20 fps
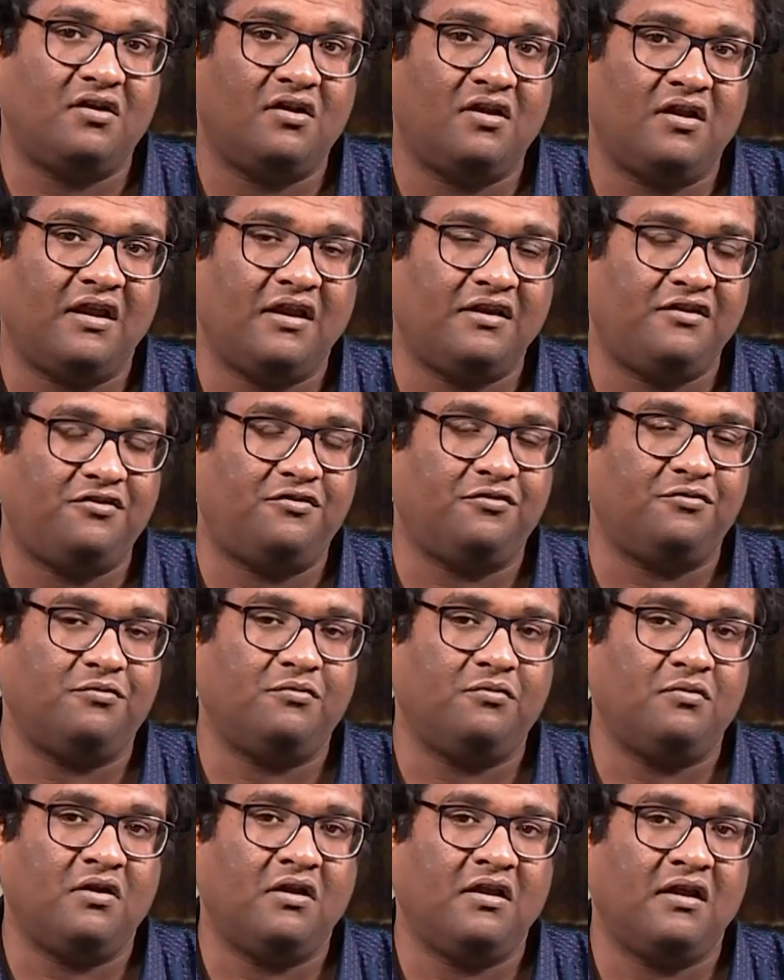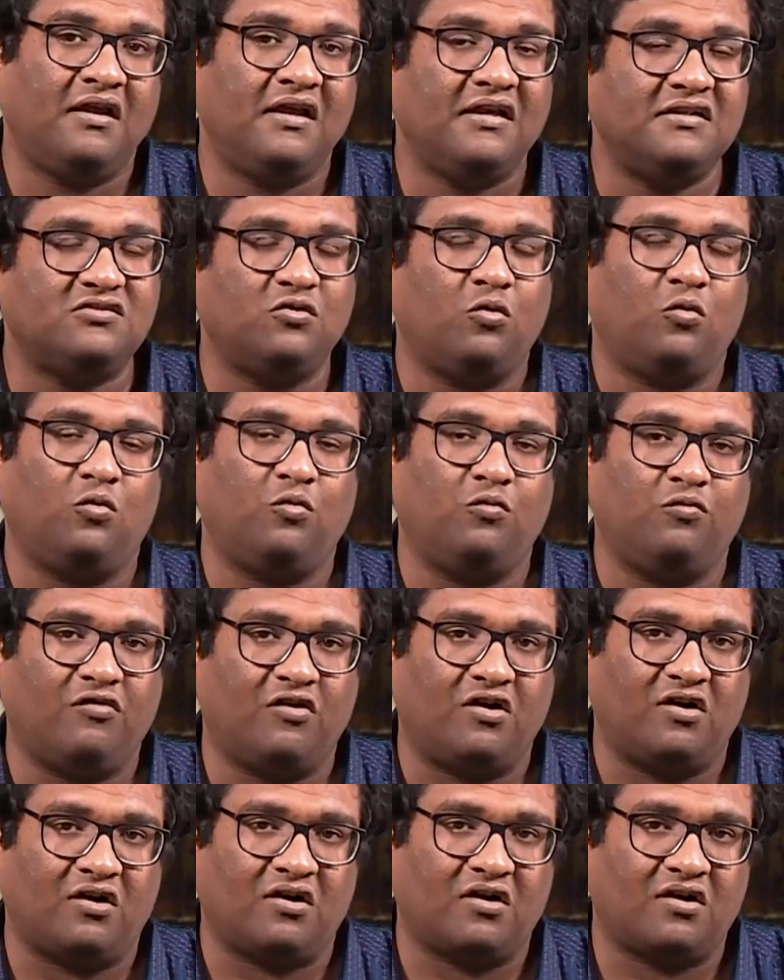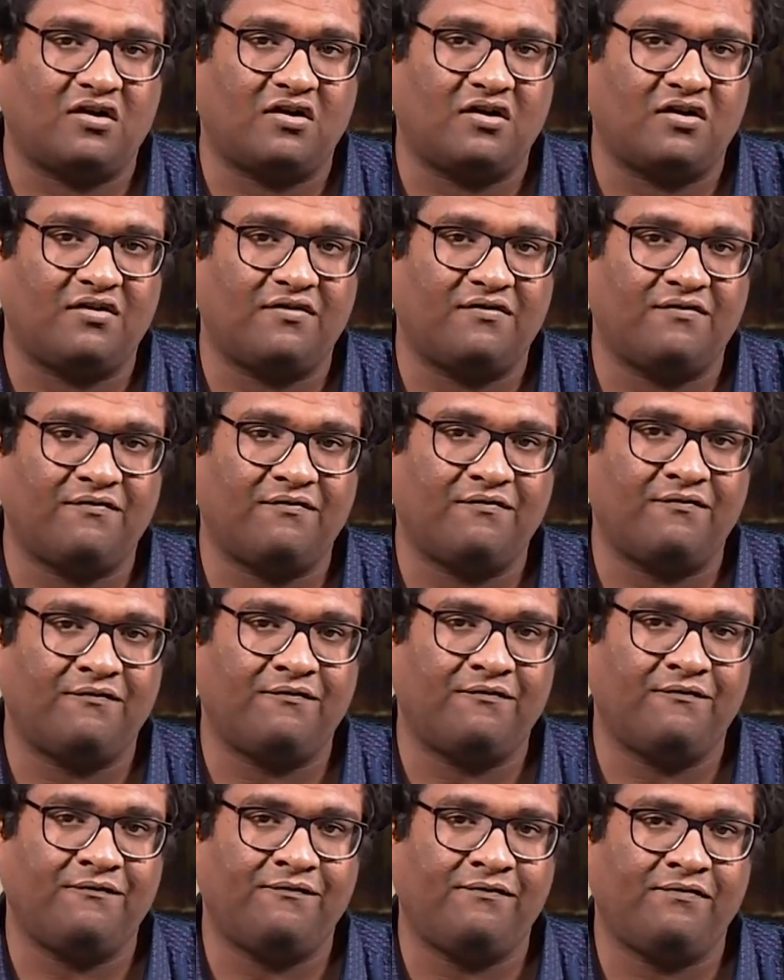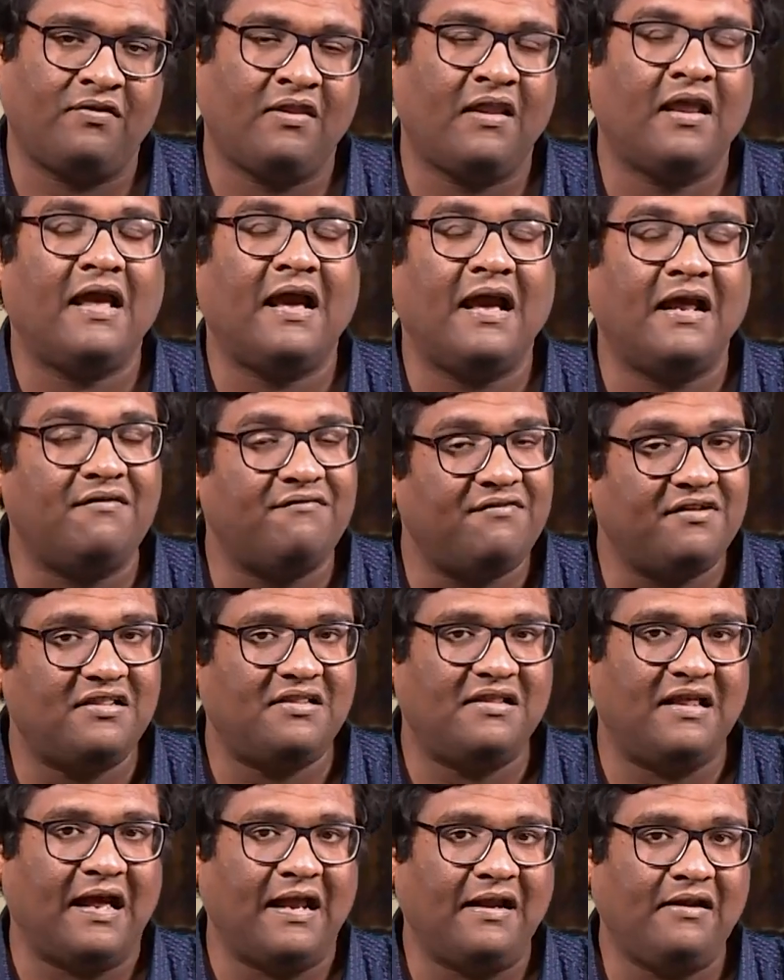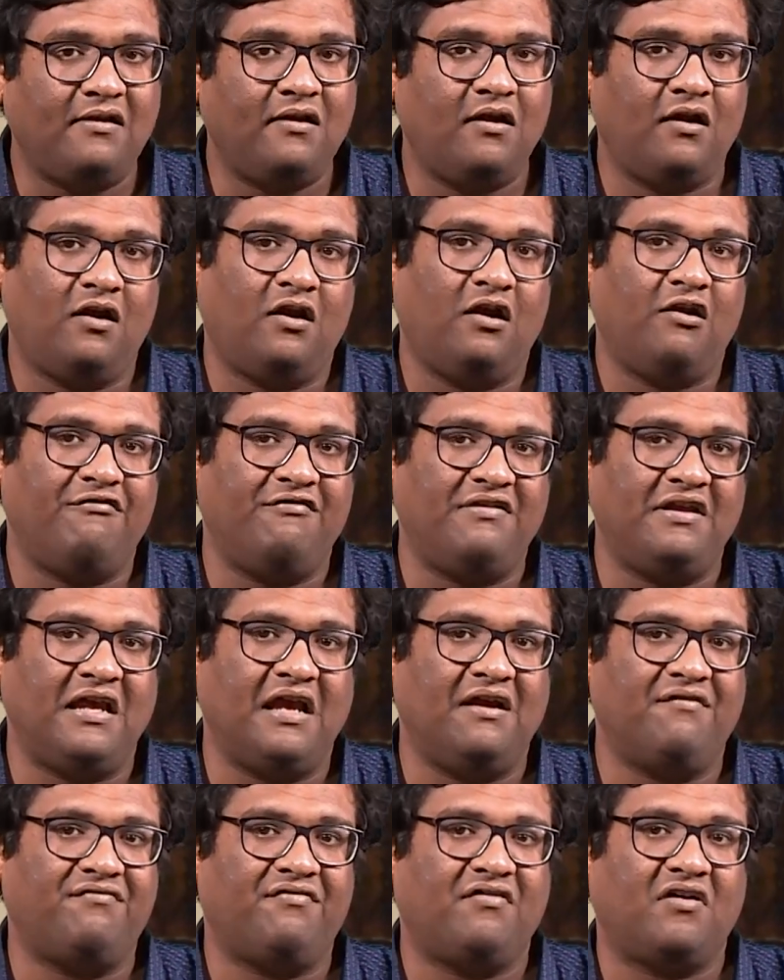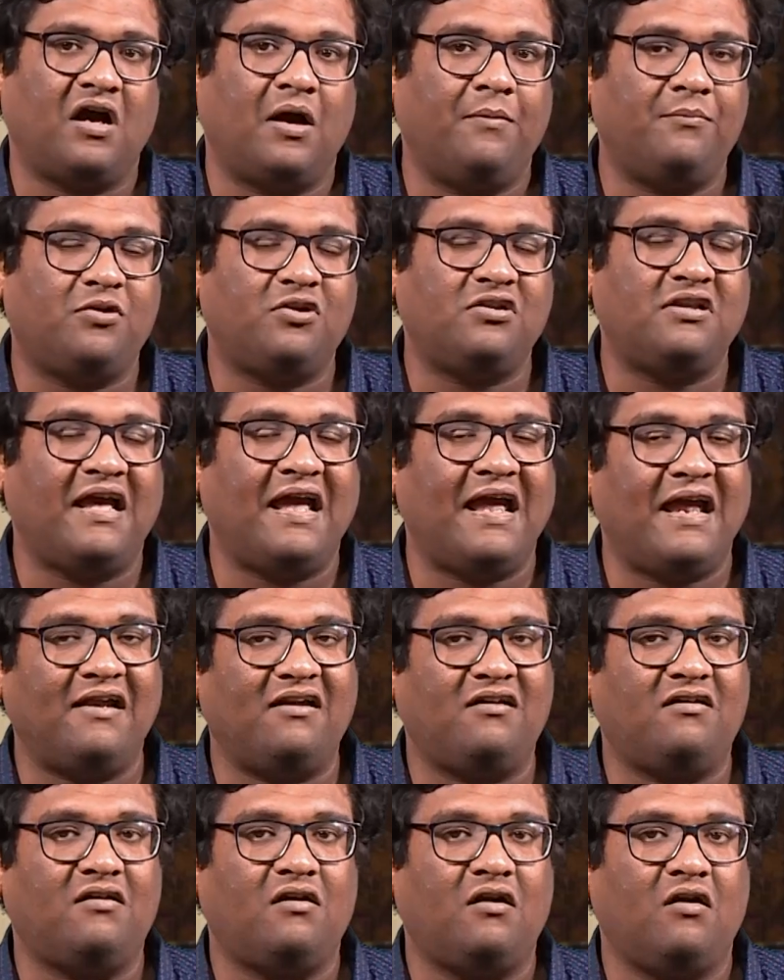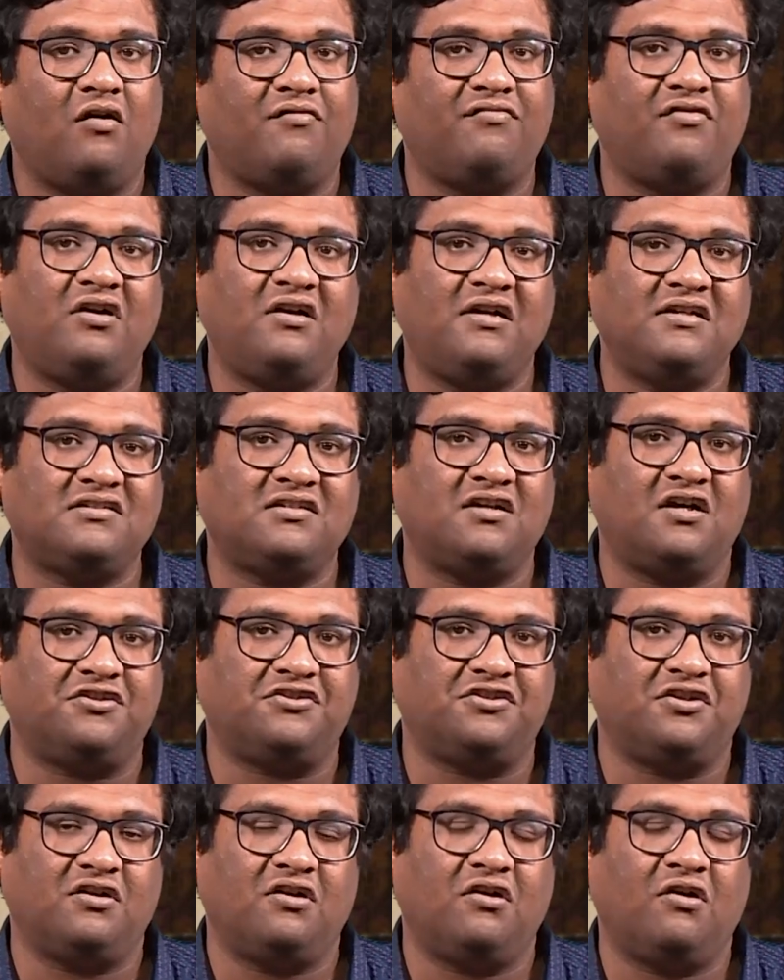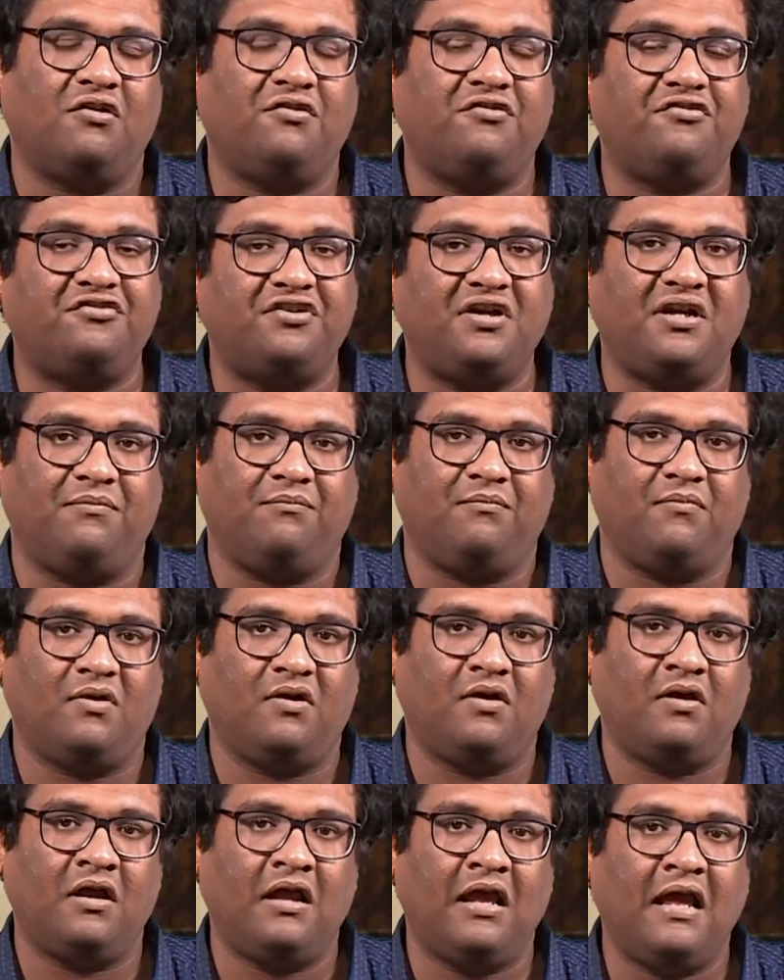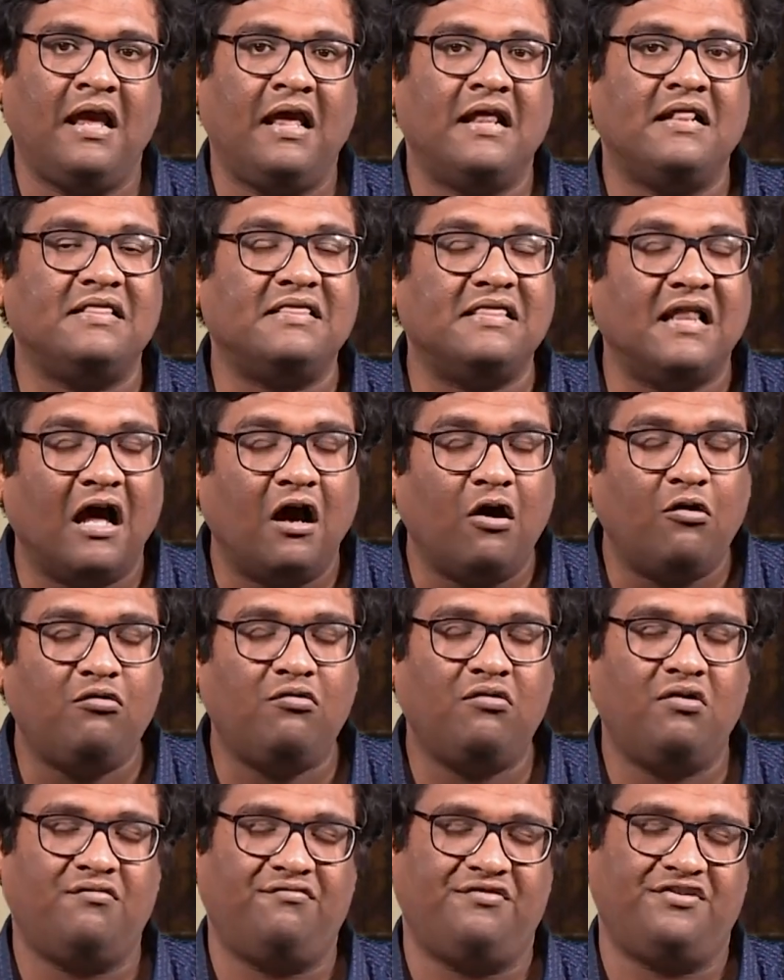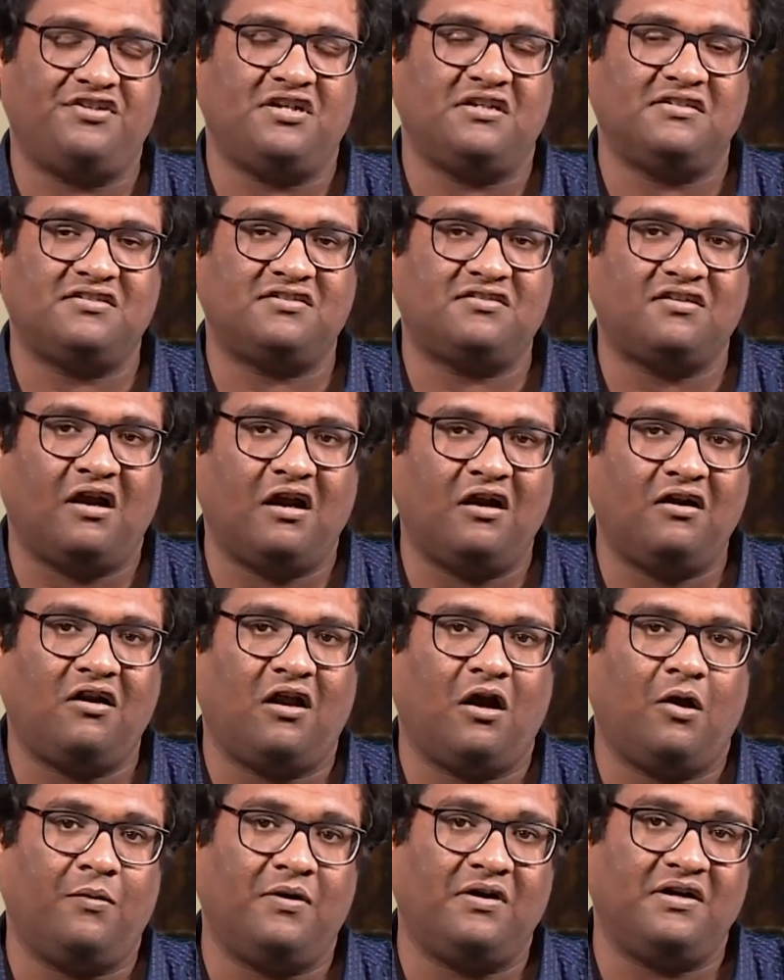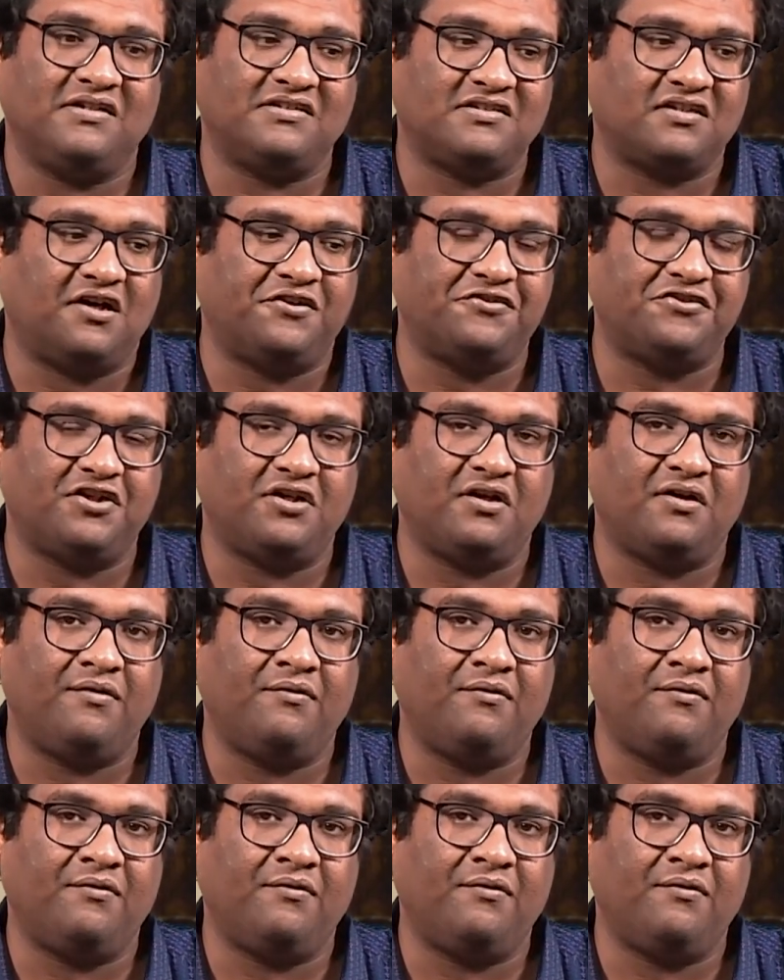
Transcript: into his own work. And with that, we have come to the end of our discussion on dream. Now we shall start our discussion